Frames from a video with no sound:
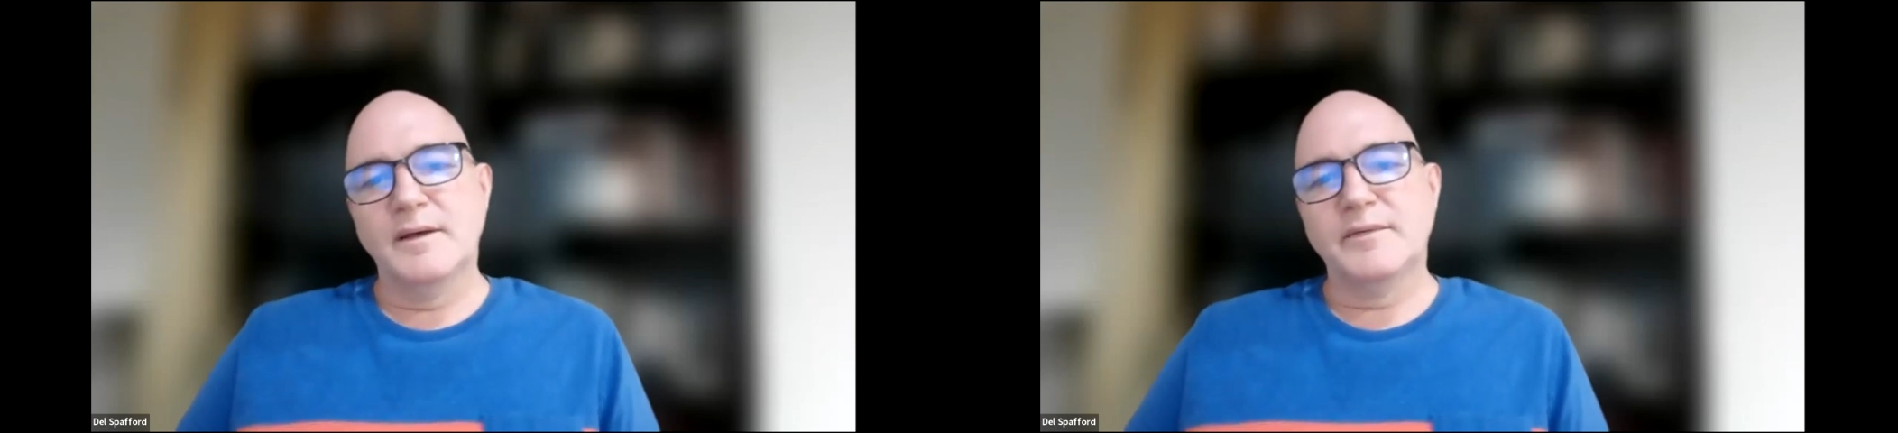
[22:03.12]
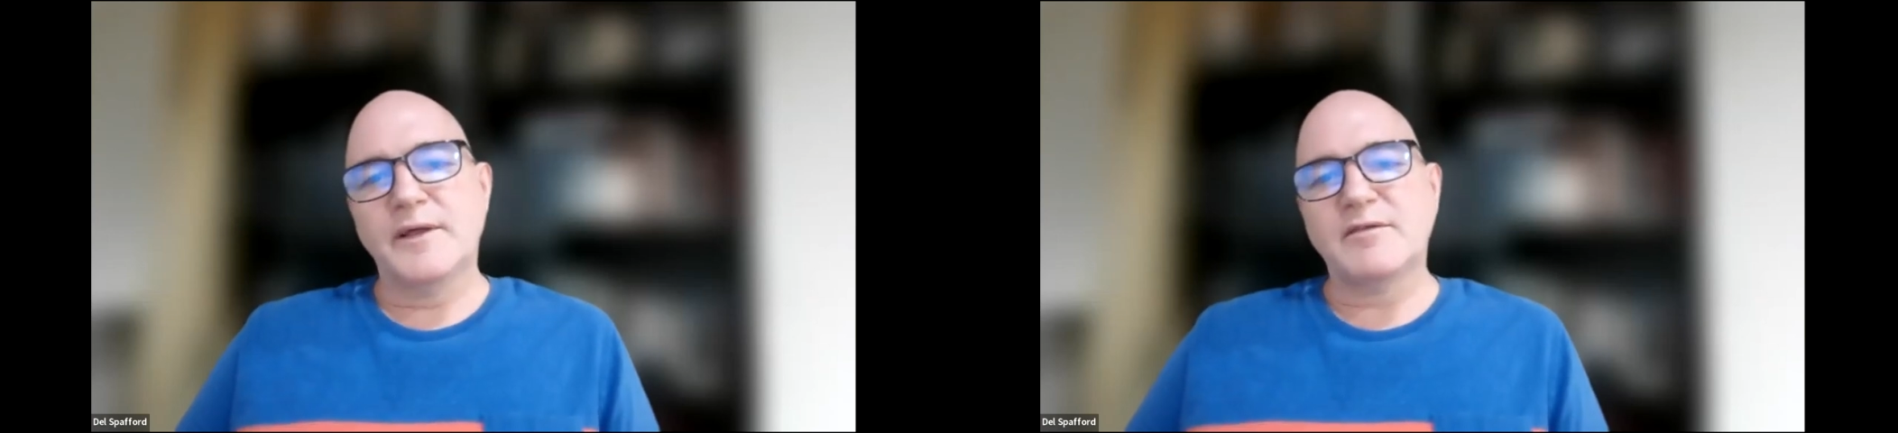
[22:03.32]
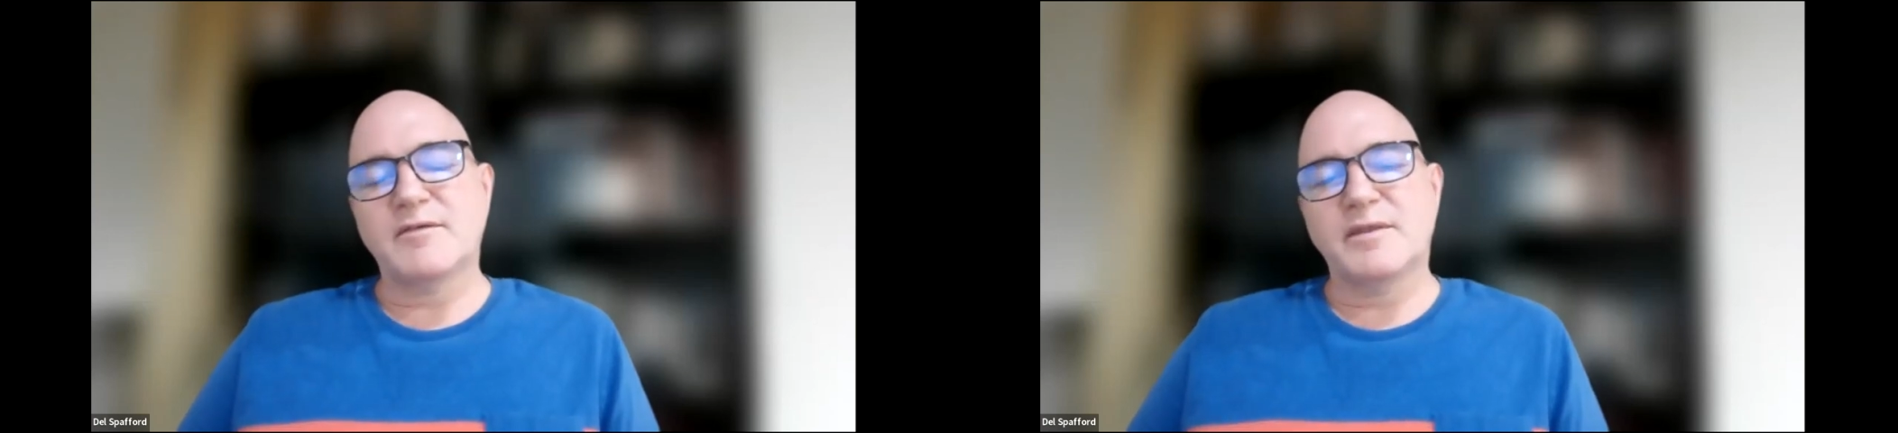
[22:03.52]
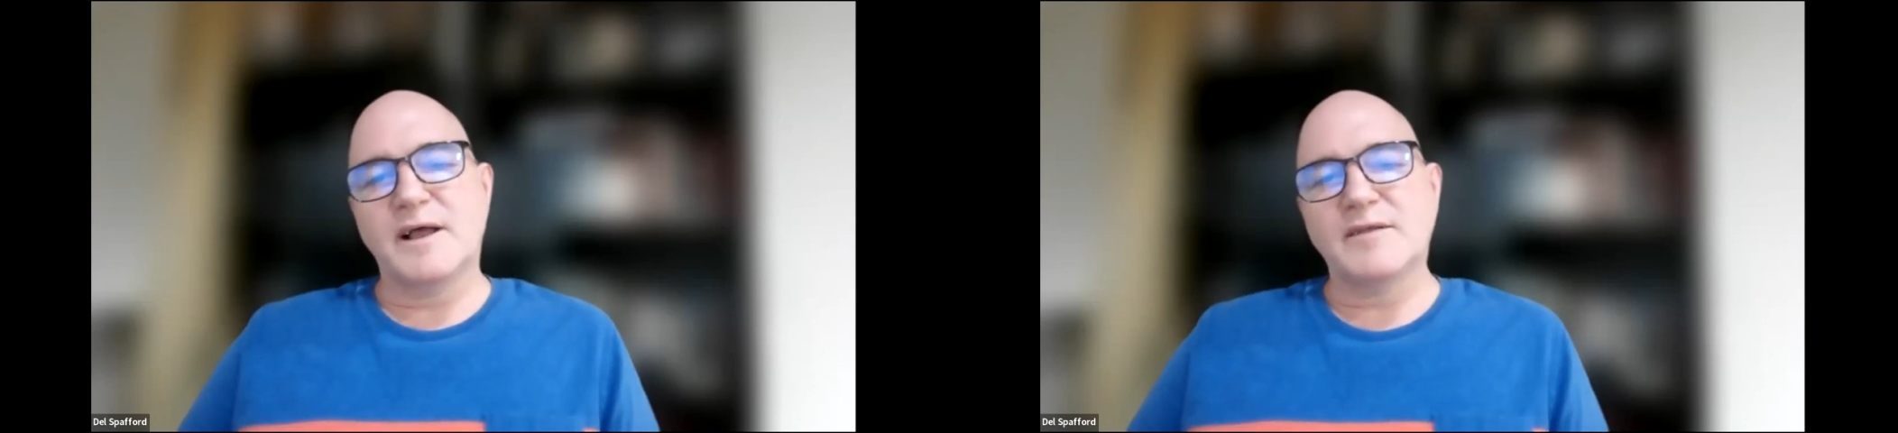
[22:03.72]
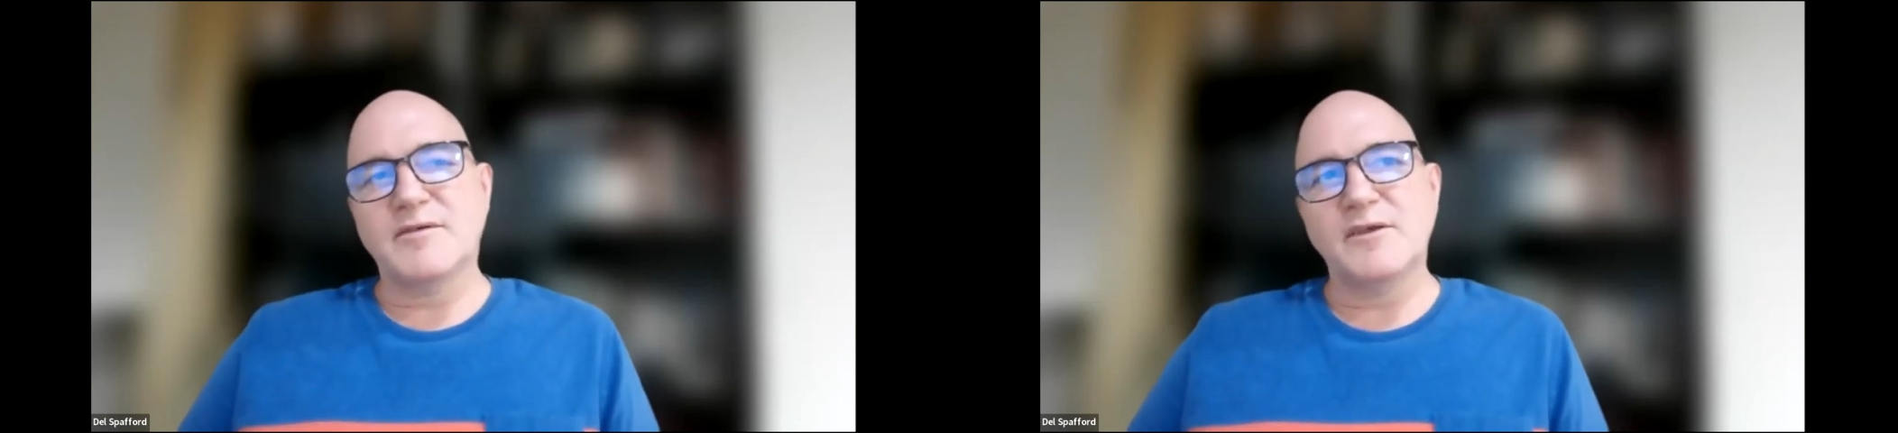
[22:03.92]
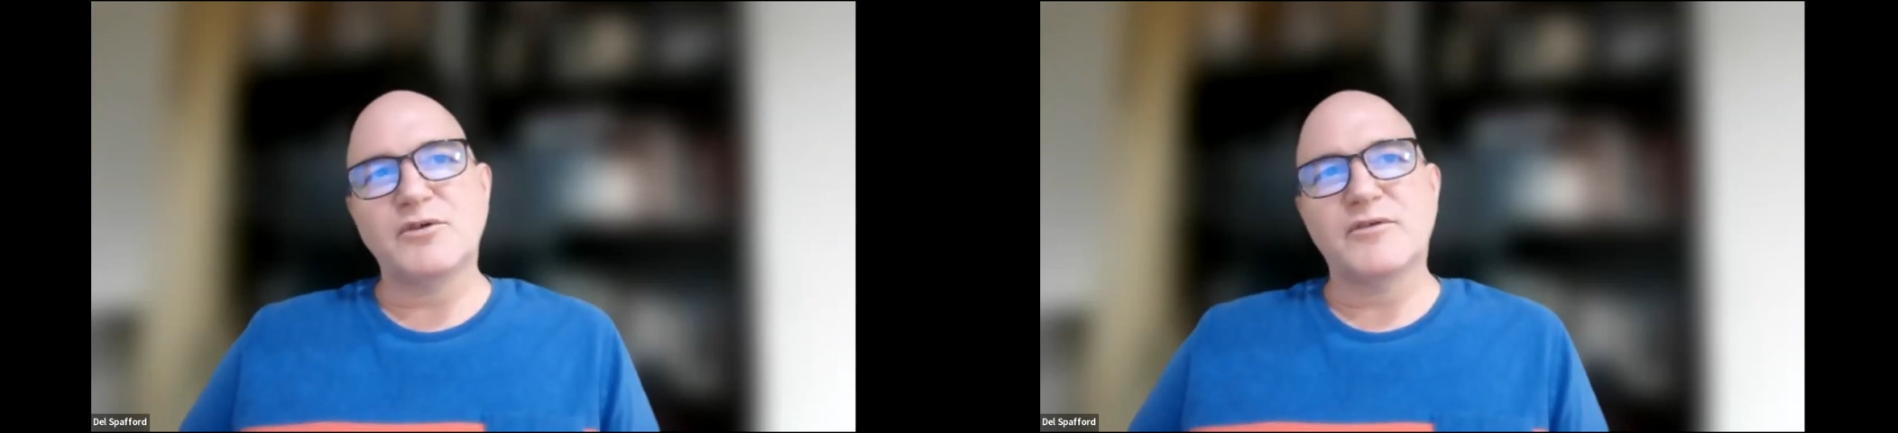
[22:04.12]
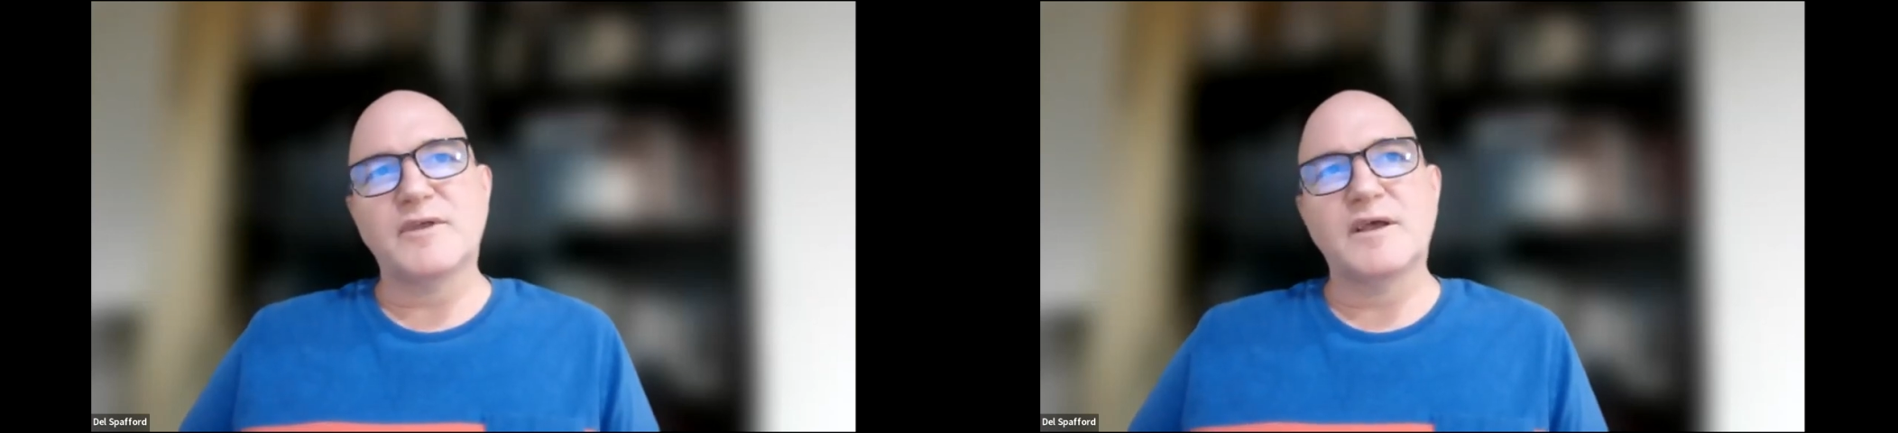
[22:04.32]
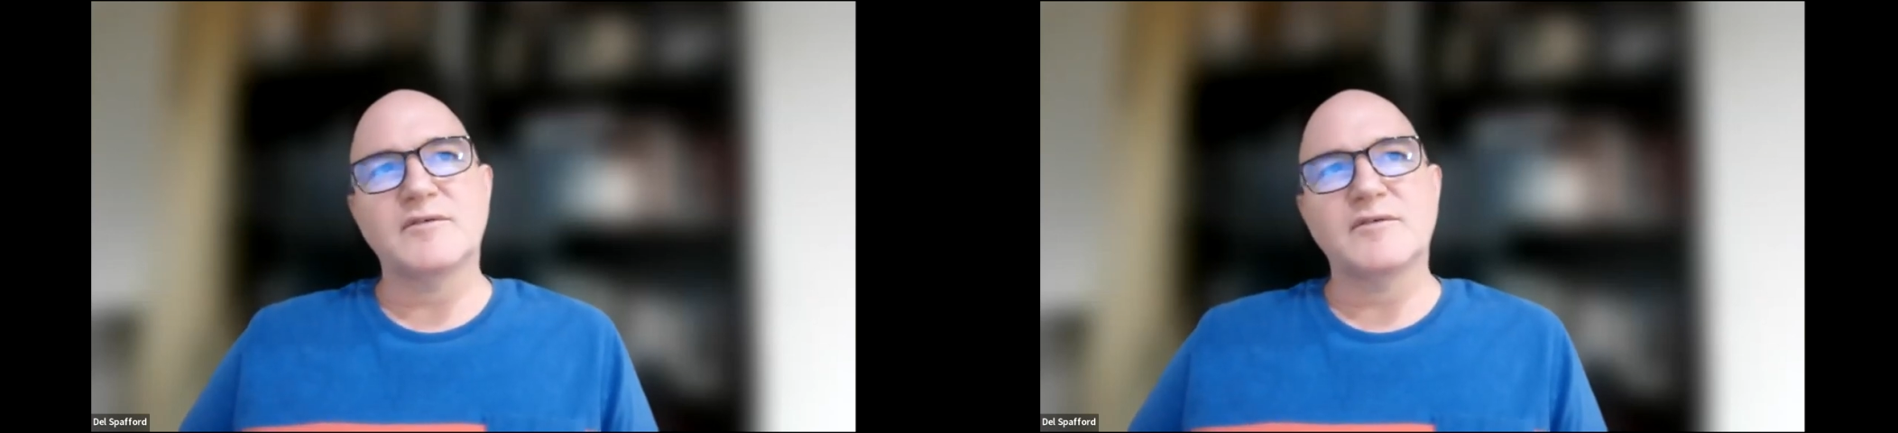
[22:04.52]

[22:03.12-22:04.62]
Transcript: That's interesting,